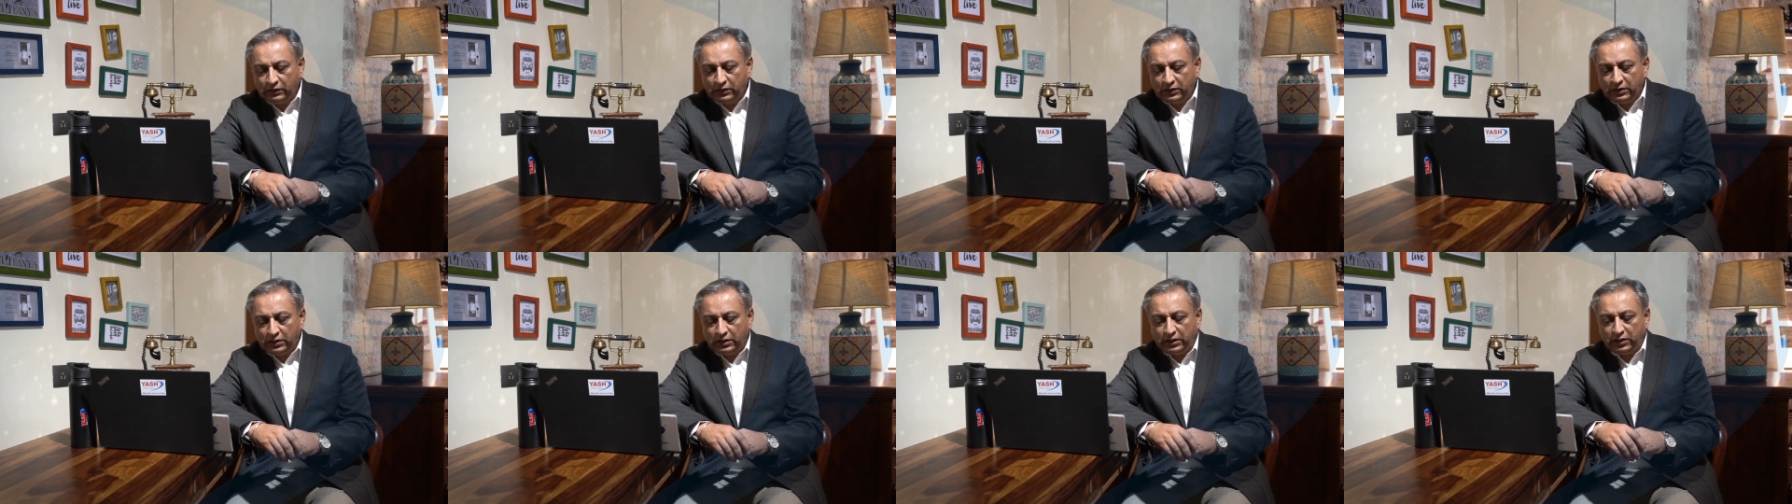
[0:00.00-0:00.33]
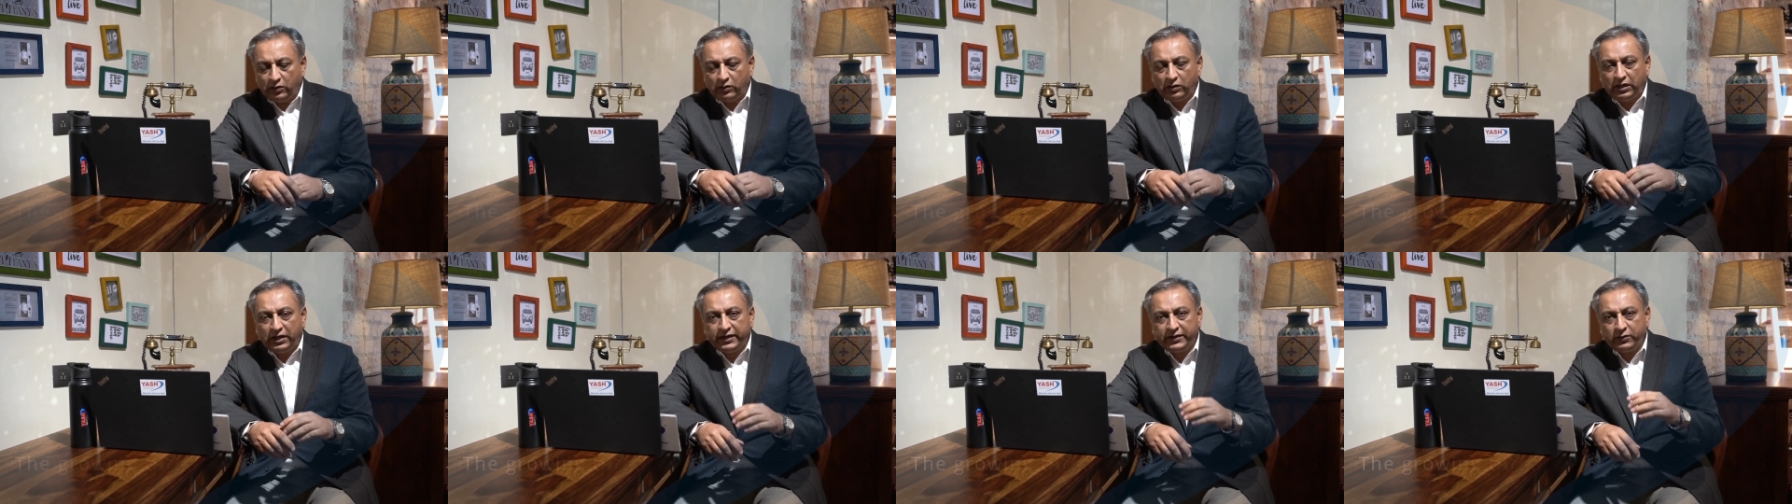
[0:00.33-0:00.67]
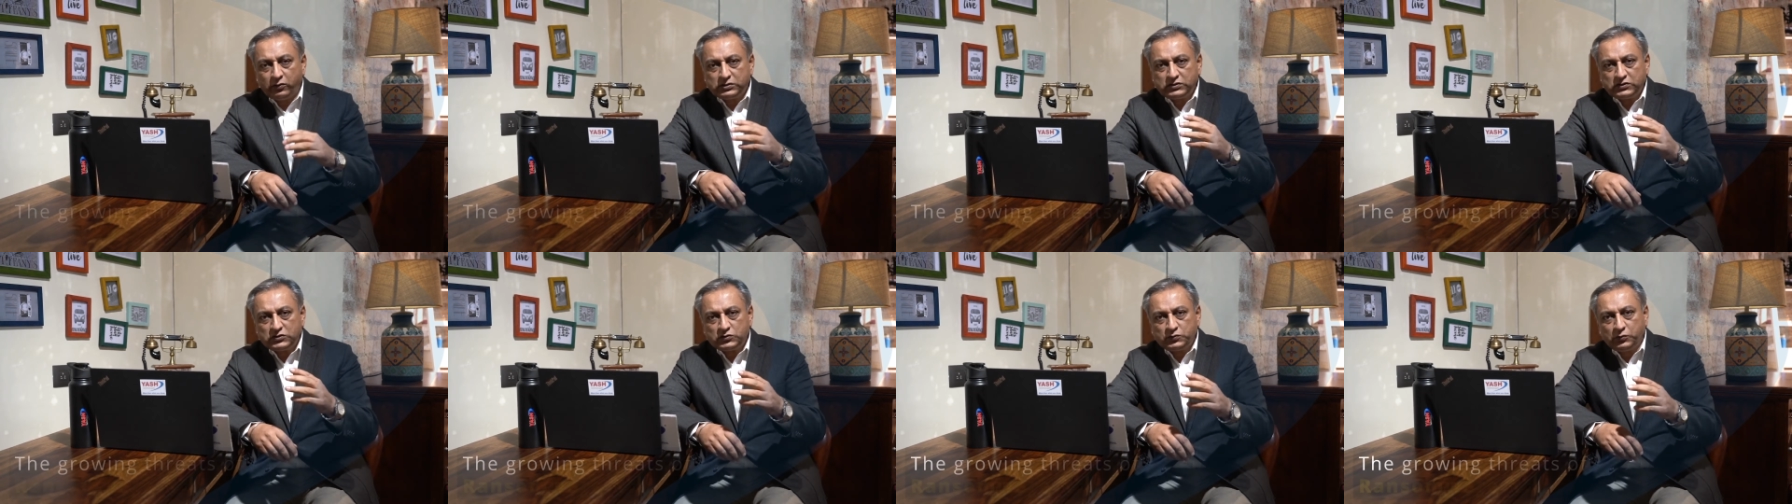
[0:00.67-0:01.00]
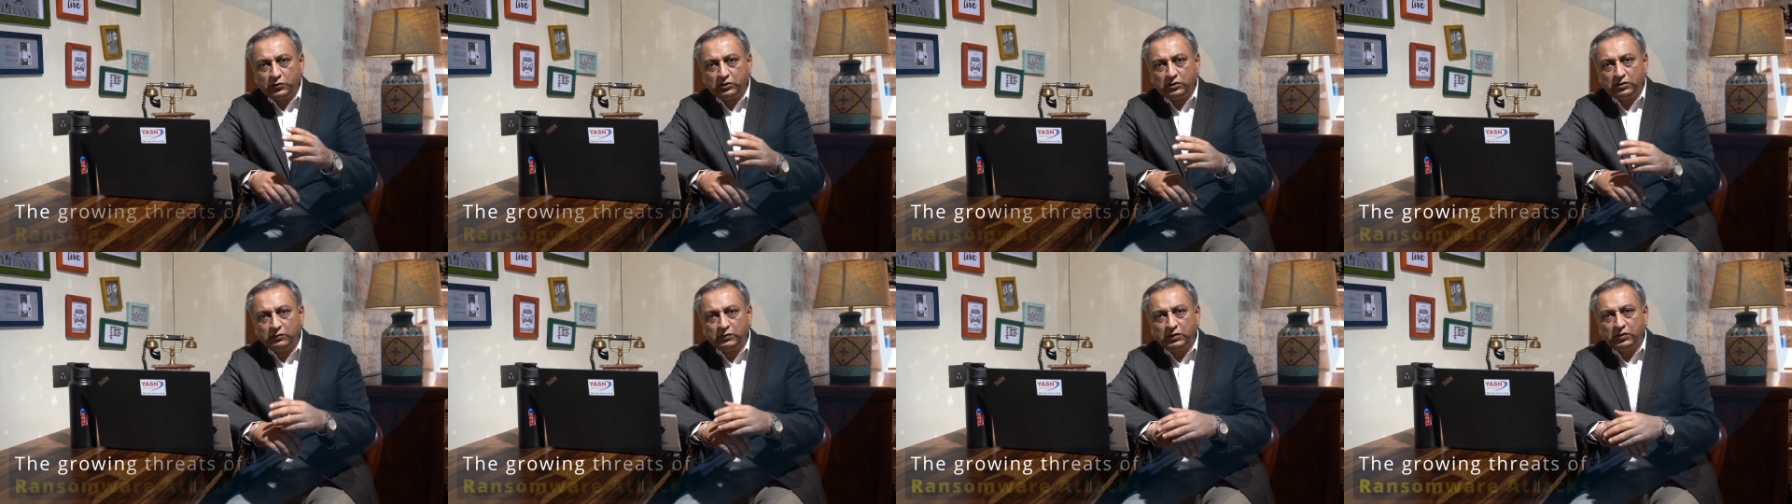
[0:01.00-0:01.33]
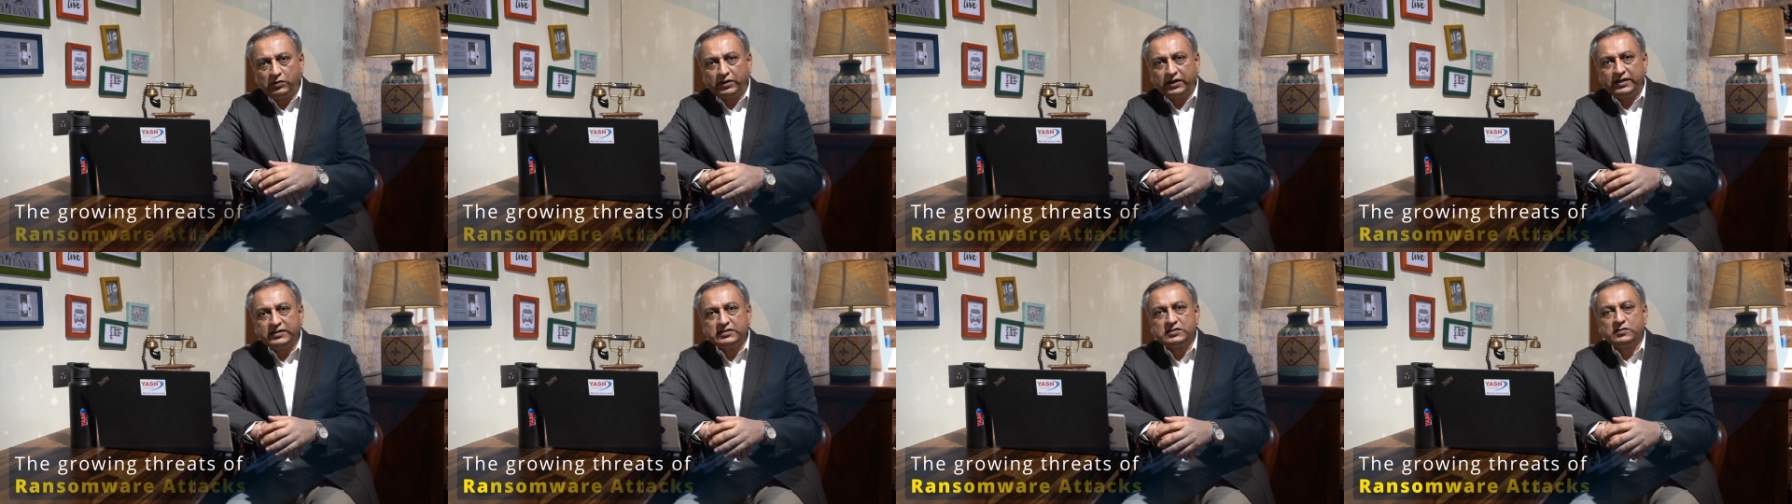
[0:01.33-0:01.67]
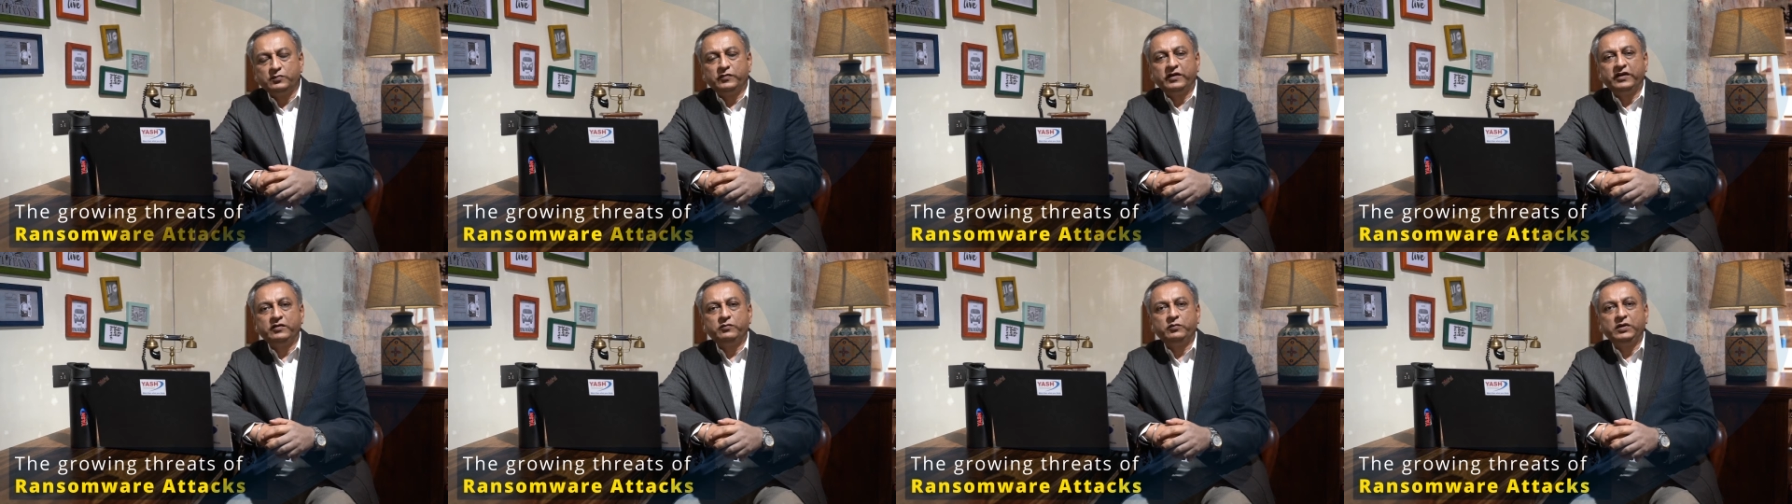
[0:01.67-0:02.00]
Now, I also spoke about
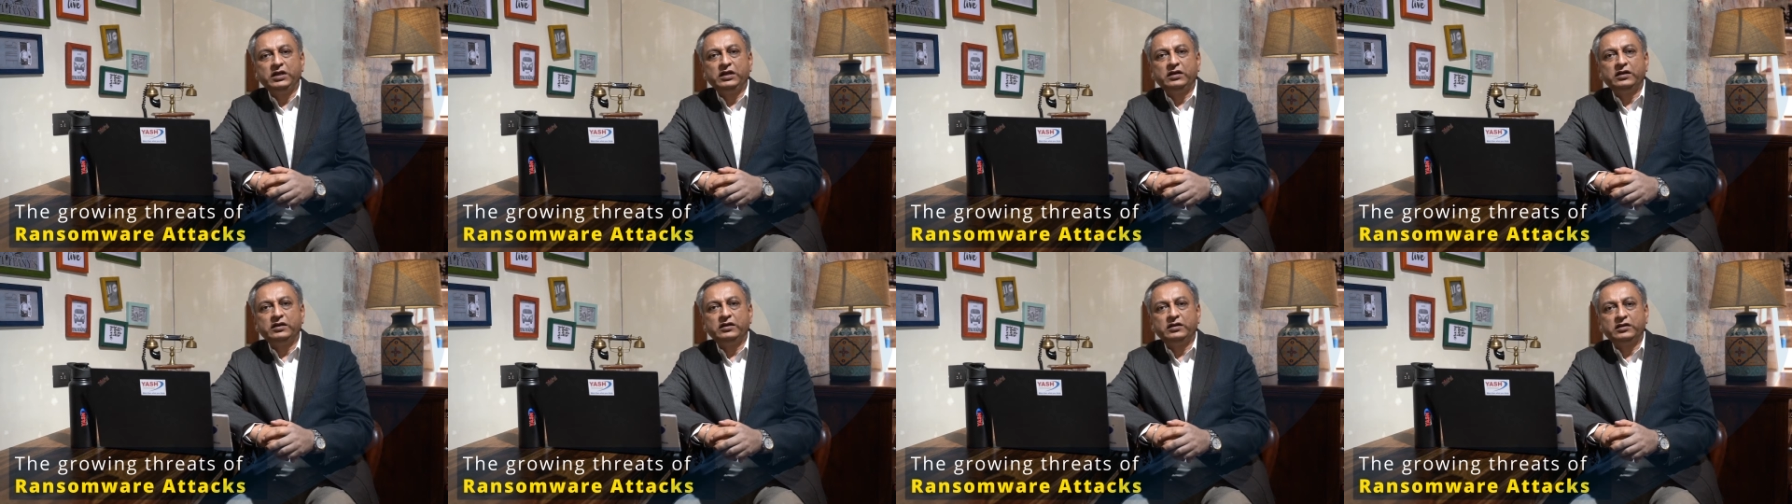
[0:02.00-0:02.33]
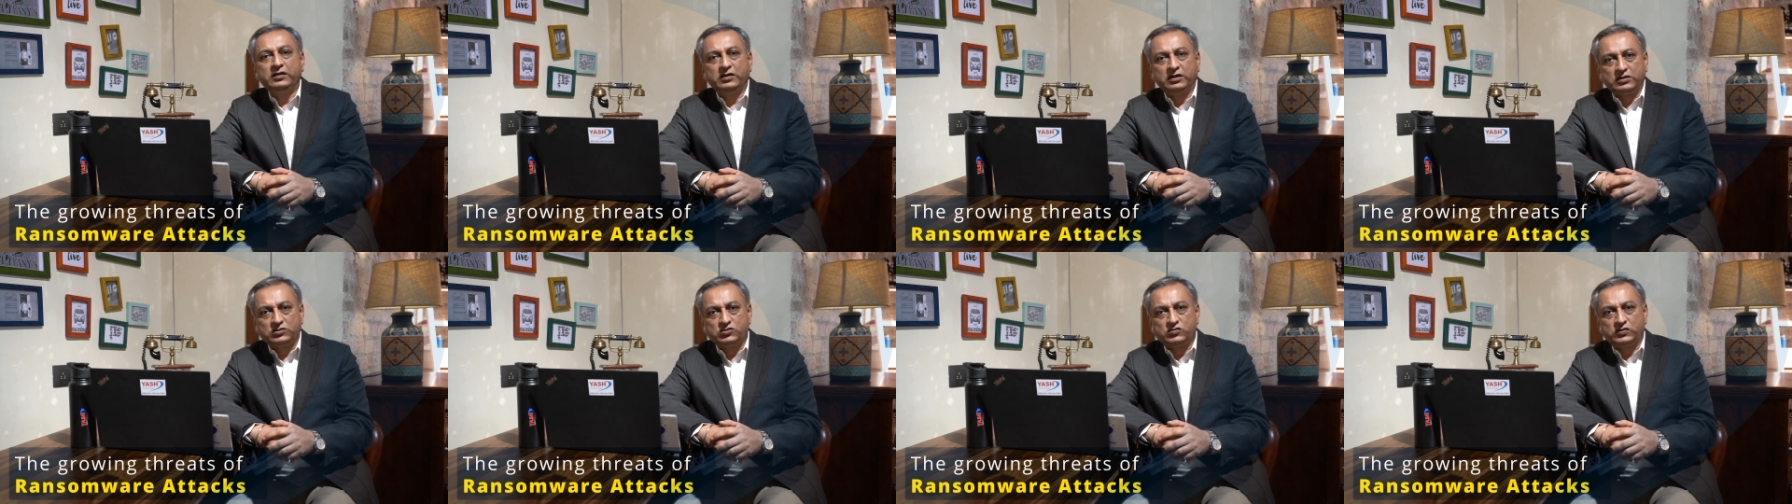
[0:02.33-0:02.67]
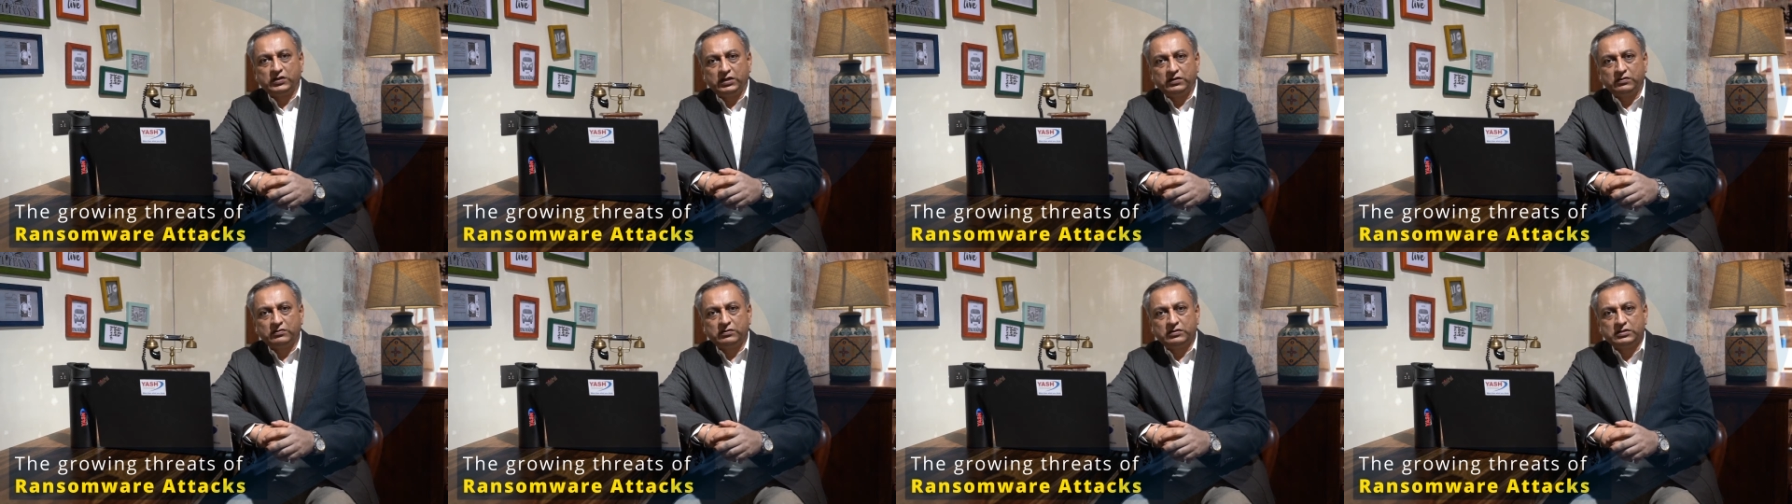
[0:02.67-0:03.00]
ransomware being an industry.